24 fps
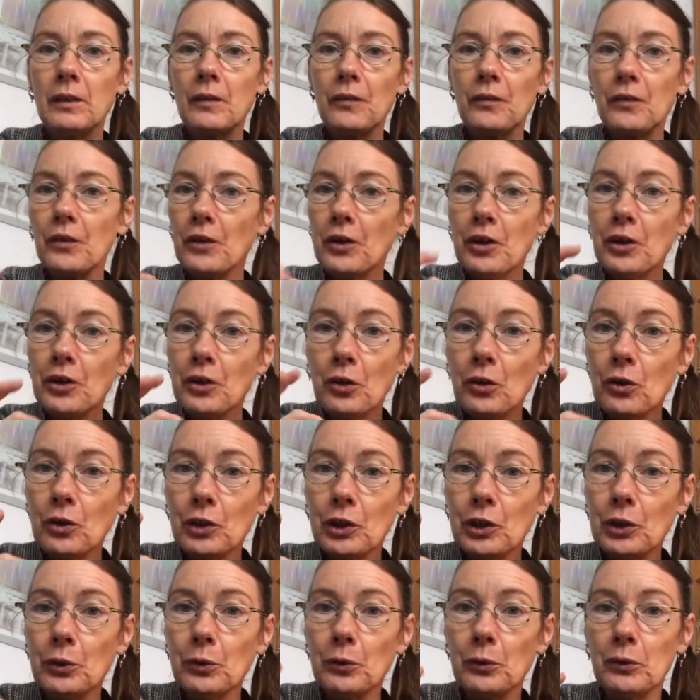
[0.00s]
that are not
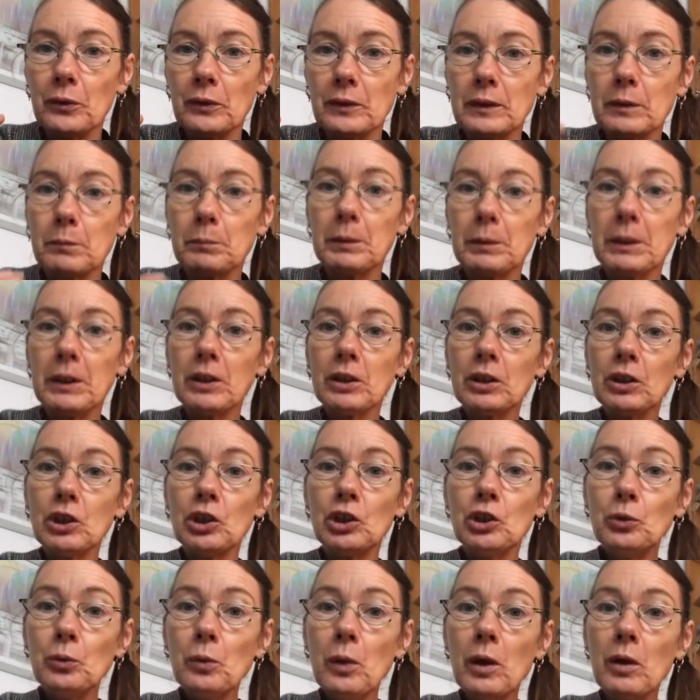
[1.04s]
yours, because
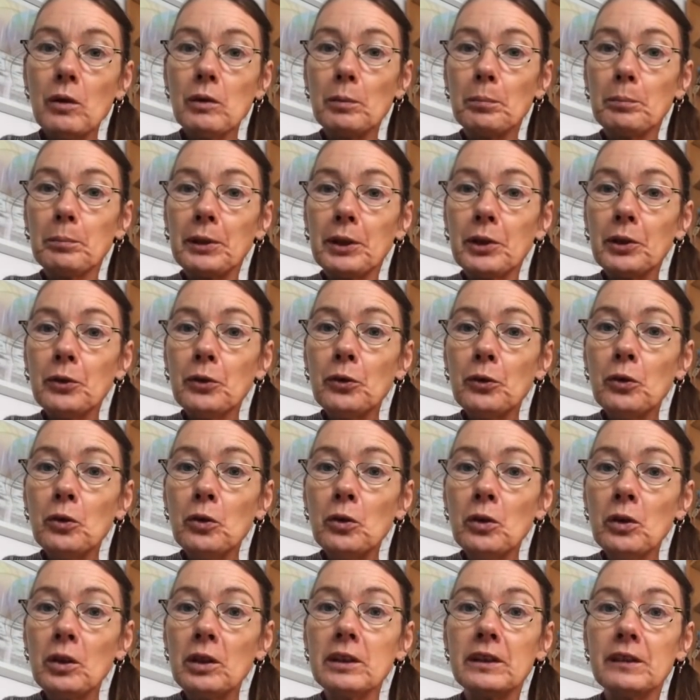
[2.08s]
you are a
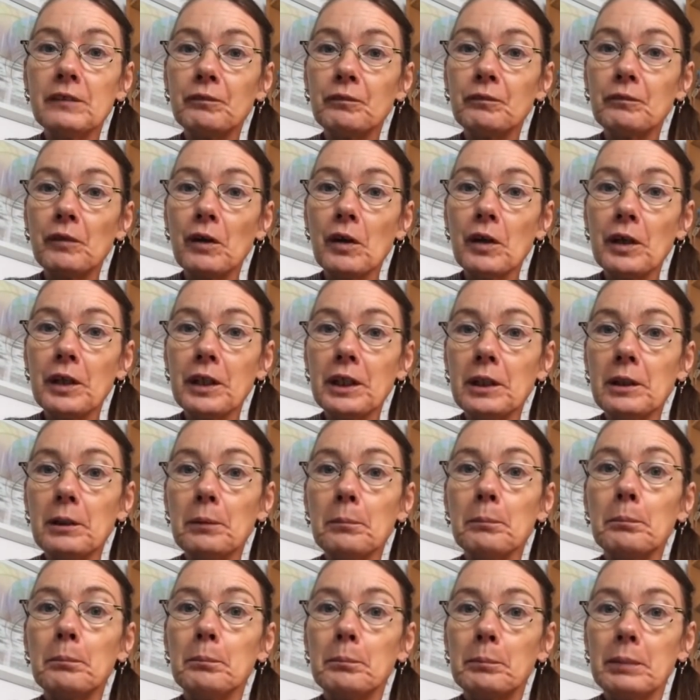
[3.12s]
pure divine
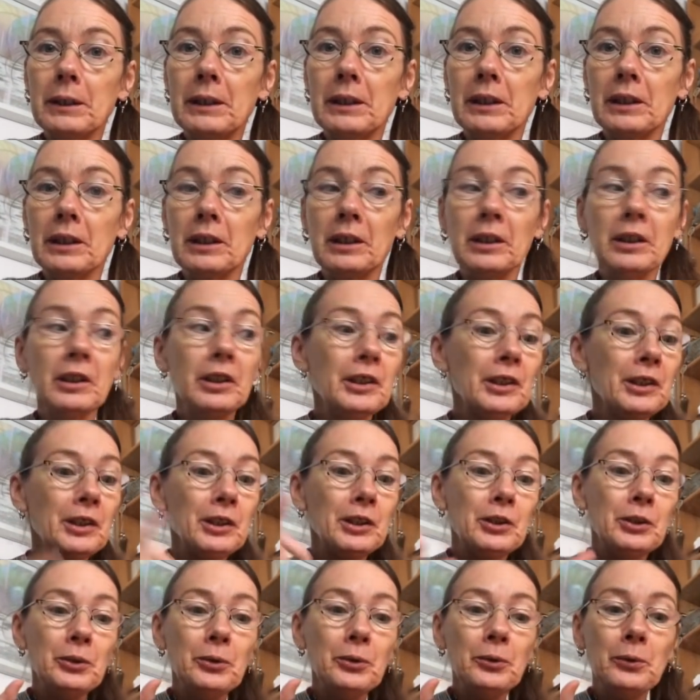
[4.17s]
being.
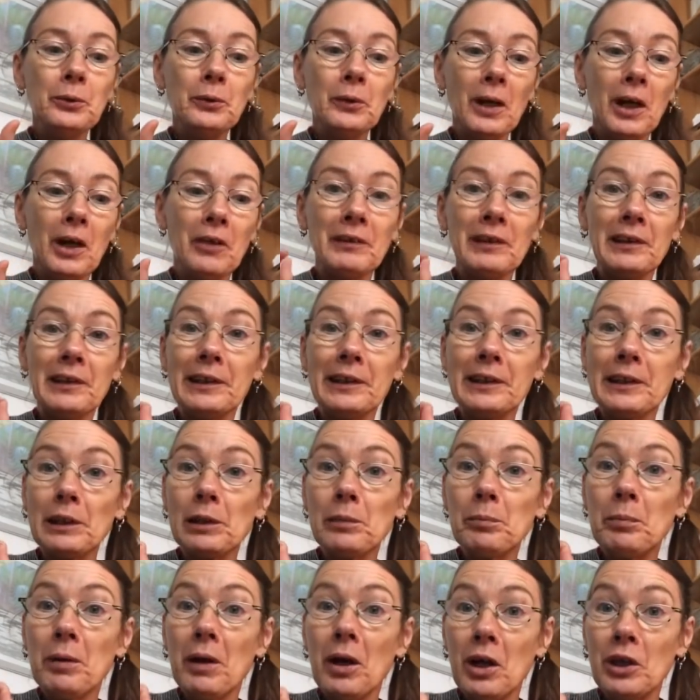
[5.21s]
You are a little
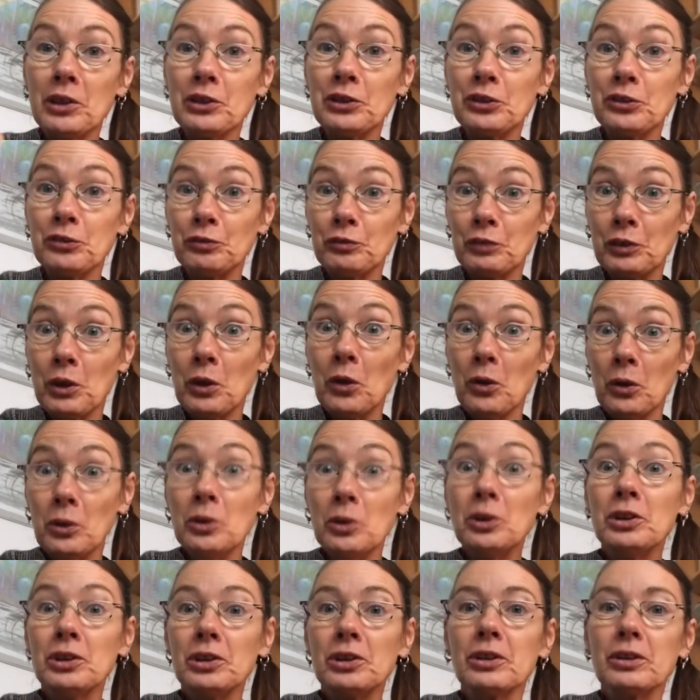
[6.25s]
part of
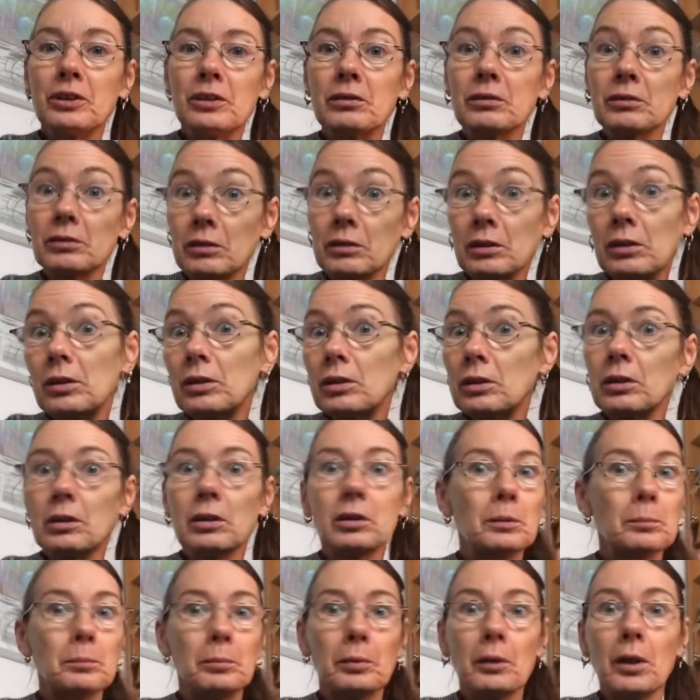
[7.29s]
God,
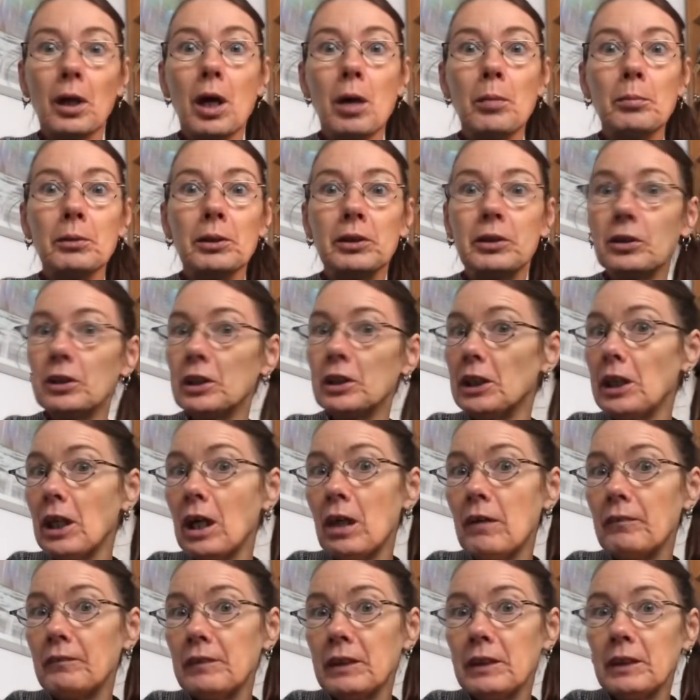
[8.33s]
Brahman,
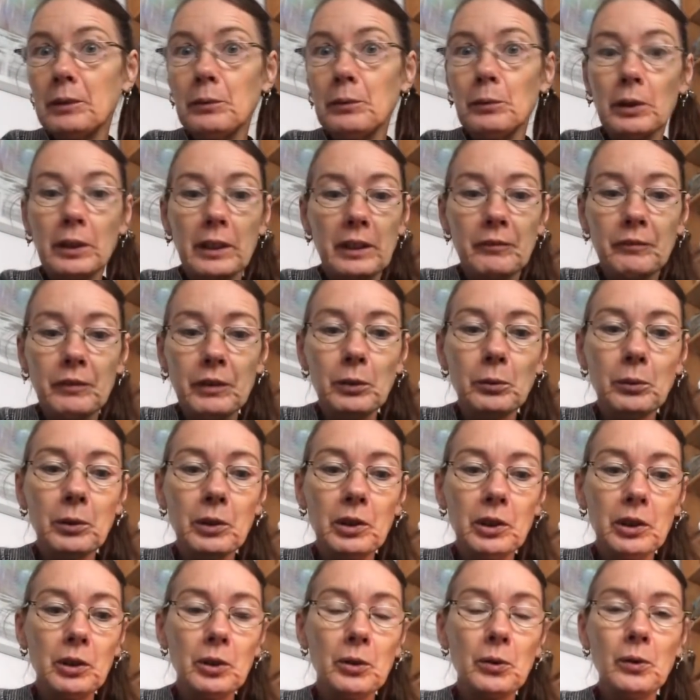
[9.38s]
Yahweh, whatever you want
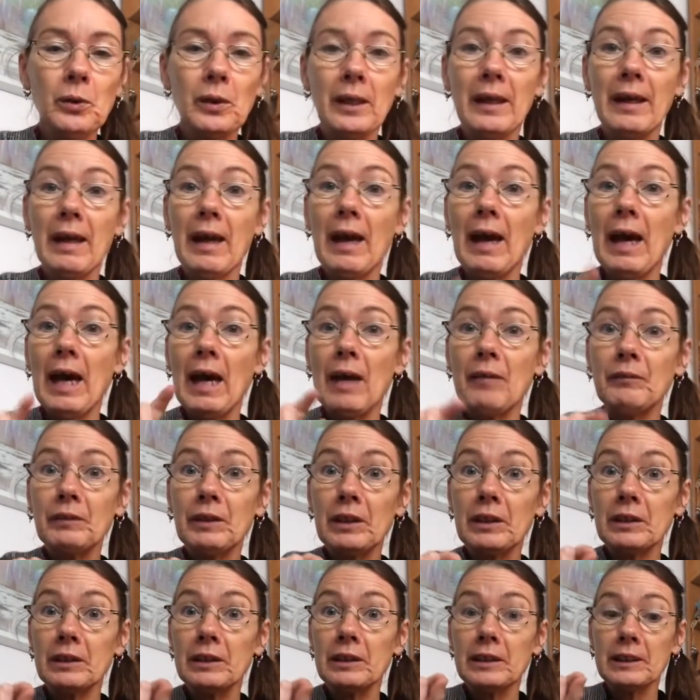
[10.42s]
to call it,
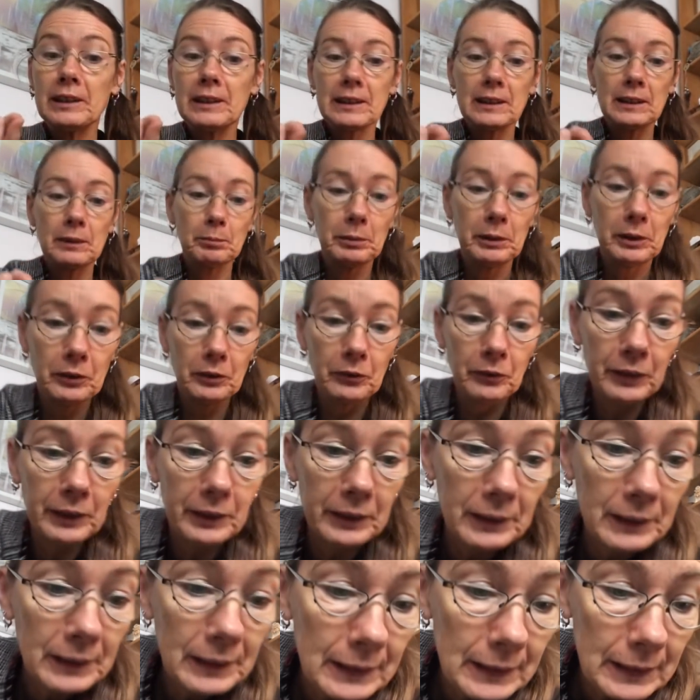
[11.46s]
having an
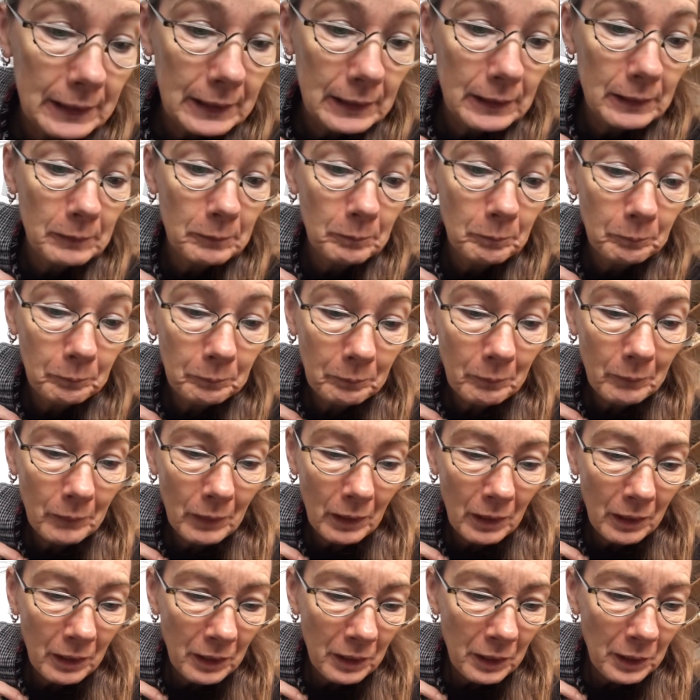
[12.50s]
experience.
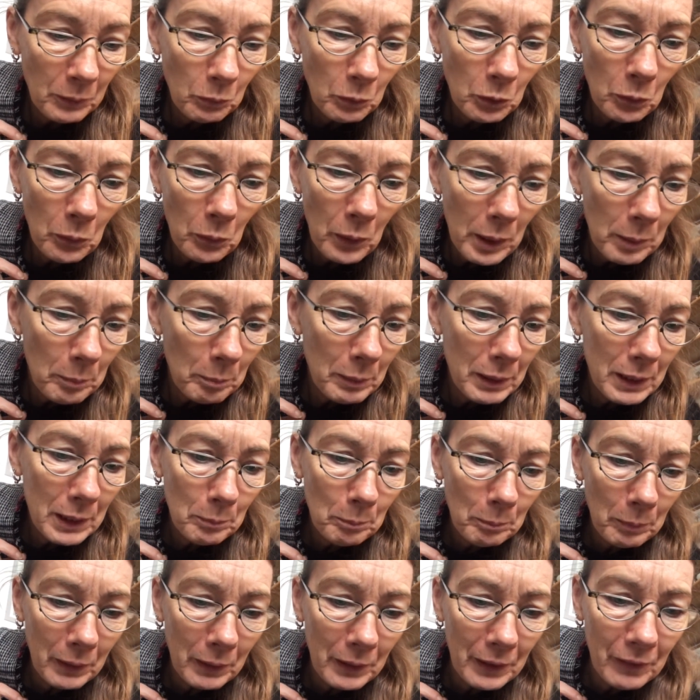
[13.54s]
What do I
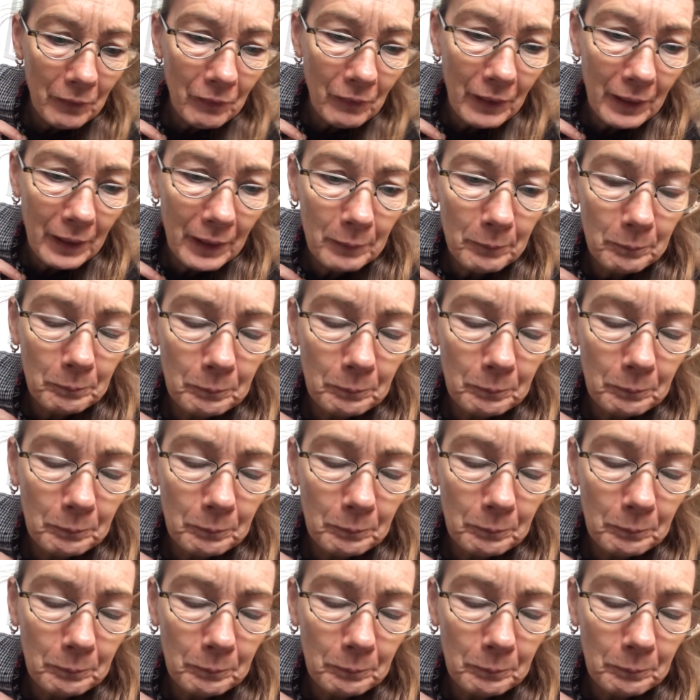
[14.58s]
mean by that?